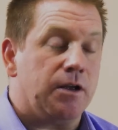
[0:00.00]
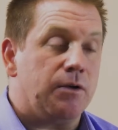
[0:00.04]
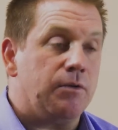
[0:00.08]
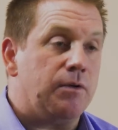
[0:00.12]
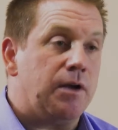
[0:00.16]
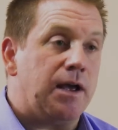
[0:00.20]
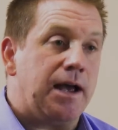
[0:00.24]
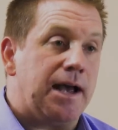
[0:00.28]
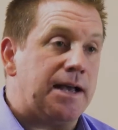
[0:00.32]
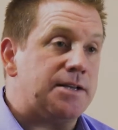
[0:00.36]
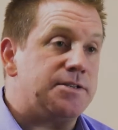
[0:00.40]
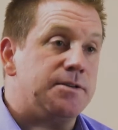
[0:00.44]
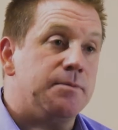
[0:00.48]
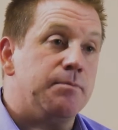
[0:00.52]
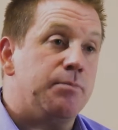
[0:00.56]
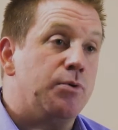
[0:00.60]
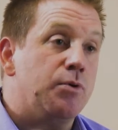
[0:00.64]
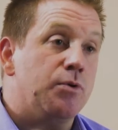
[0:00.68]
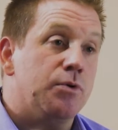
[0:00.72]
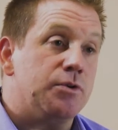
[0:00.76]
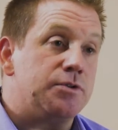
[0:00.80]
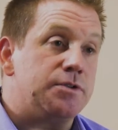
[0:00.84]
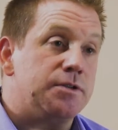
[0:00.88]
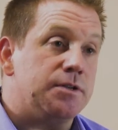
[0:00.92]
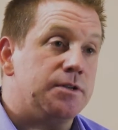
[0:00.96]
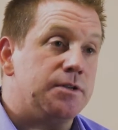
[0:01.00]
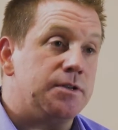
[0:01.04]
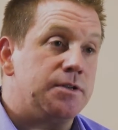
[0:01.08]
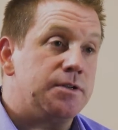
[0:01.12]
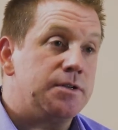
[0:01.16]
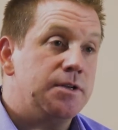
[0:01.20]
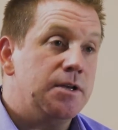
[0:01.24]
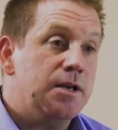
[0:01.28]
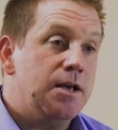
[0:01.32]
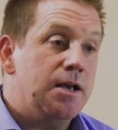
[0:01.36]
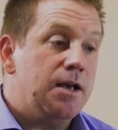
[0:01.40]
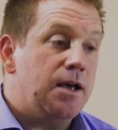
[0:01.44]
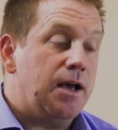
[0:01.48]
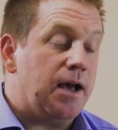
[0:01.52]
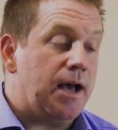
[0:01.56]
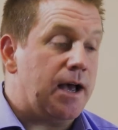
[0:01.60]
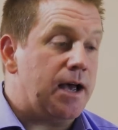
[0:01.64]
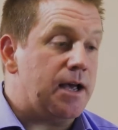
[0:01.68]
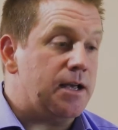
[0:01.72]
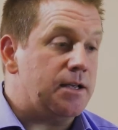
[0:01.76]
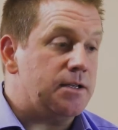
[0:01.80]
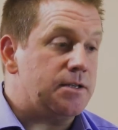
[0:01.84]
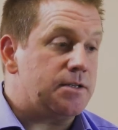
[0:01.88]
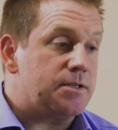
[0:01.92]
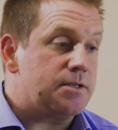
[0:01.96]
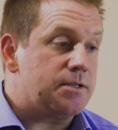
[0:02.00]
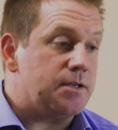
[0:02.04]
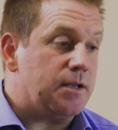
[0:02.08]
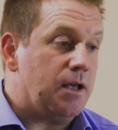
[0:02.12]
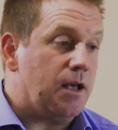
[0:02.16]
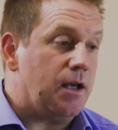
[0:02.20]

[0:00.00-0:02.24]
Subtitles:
as important as